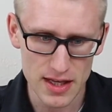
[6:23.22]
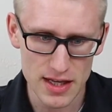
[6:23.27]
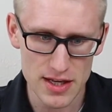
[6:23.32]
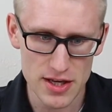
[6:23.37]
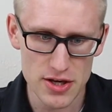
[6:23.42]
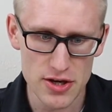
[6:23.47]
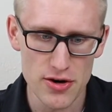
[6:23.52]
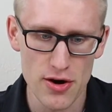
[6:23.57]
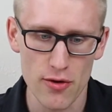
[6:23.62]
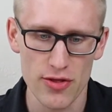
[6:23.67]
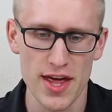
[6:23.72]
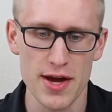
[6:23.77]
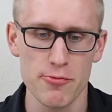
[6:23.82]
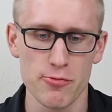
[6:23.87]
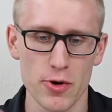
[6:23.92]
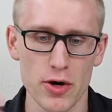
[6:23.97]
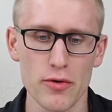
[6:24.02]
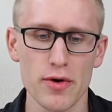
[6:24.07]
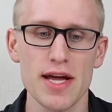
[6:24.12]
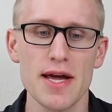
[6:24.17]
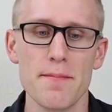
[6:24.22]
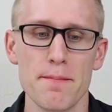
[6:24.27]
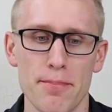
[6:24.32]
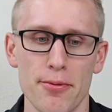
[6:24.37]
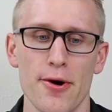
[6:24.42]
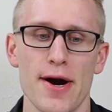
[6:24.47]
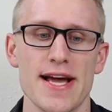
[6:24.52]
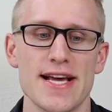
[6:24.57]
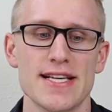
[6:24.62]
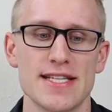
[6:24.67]
they really
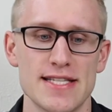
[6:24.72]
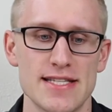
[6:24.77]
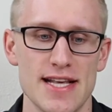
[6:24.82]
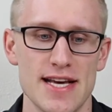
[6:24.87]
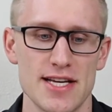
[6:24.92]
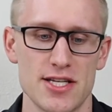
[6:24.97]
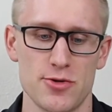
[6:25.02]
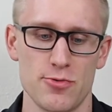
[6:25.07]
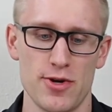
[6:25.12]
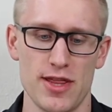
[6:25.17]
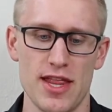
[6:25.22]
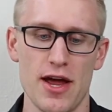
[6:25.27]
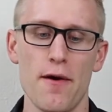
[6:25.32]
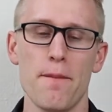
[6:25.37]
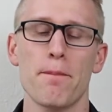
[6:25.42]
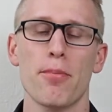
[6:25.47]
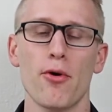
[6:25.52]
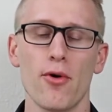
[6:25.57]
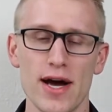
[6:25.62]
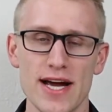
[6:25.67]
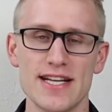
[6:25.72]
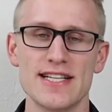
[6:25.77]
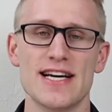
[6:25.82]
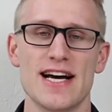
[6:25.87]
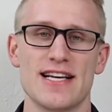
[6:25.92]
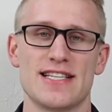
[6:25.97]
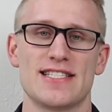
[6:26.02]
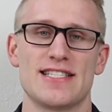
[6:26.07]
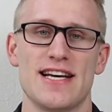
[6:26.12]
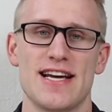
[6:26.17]
embrace this when they're
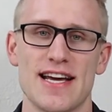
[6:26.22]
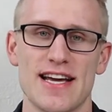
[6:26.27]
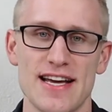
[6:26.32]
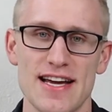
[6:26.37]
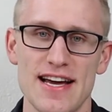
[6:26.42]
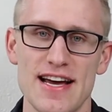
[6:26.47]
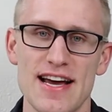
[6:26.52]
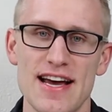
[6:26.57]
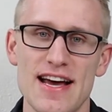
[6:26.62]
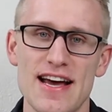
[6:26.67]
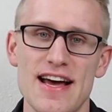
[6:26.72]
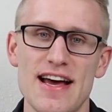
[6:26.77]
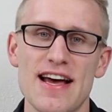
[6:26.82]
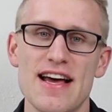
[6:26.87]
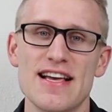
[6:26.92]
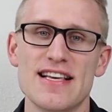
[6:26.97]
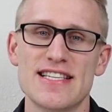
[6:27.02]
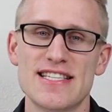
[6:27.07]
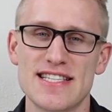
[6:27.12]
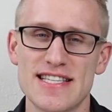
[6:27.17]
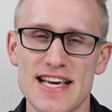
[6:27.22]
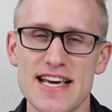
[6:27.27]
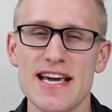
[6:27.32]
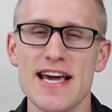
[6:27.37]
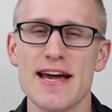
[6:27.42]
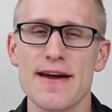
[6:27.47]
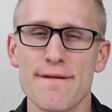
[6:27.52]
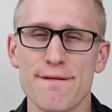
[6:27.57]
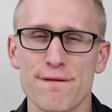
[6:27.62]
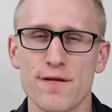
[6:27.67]
playtesting,
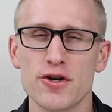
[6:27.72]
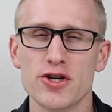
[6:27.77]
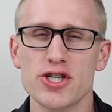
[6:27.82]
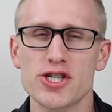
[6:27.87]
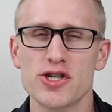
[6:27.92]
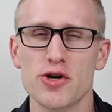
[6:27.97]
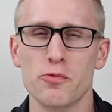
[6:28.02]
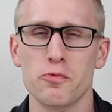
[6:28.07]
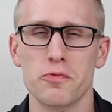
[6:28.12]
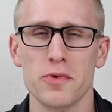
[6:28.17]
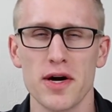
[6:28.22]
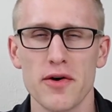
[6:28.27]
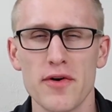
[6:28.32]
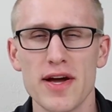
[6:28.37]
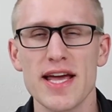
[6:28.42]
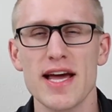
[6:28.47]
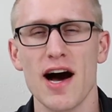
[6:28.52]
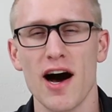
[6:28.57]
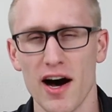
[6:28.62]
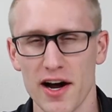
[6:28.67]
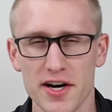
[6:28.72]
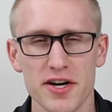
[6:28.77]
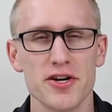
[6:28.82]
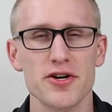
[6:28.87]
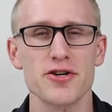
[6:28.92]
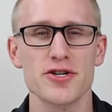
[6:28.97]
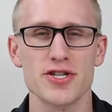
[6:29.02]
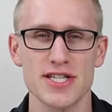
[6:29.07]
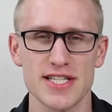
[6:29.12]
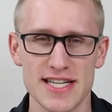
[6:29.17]
seeking first to really
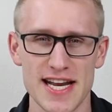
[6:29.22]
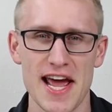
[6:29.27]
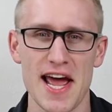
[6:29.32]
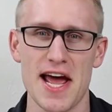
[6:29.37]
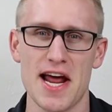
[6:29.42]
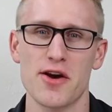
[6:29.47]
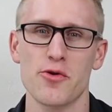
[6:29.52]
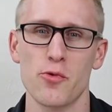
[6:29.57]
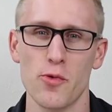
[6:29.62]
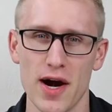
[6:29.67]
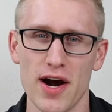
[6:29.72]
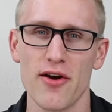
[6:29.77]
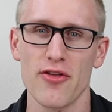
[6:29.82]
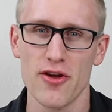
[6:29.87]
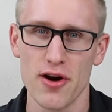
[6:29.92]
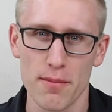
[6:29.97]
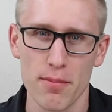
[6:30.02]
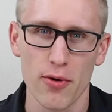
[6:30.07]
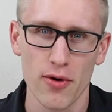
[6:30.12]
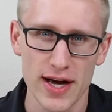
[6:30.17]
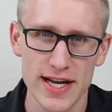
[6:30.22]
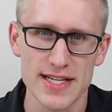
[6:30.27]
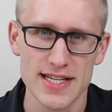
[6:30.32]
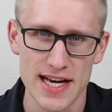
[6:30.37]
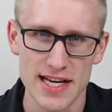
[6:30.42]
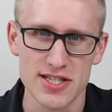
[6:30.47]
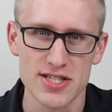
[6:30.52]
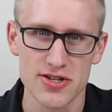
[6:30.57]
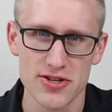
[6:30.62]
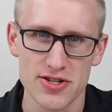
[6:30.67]
understand where their
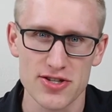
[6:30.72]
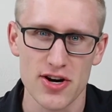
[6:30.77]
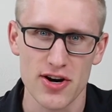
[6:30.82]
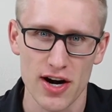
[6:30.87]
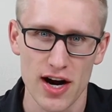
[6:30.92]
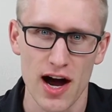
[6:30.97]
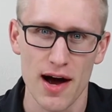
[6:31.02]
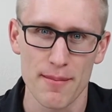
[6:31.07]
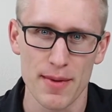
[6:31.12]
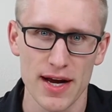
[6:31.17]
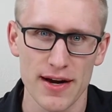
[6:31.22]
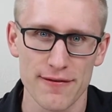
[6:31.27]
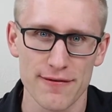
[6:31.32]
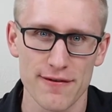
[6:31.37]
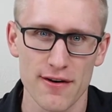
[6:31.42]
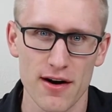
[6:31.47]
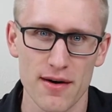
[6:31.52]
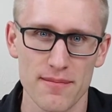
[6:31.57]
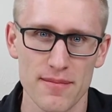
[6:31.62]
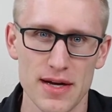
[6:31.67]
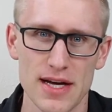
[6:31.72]
playtesters are coming from.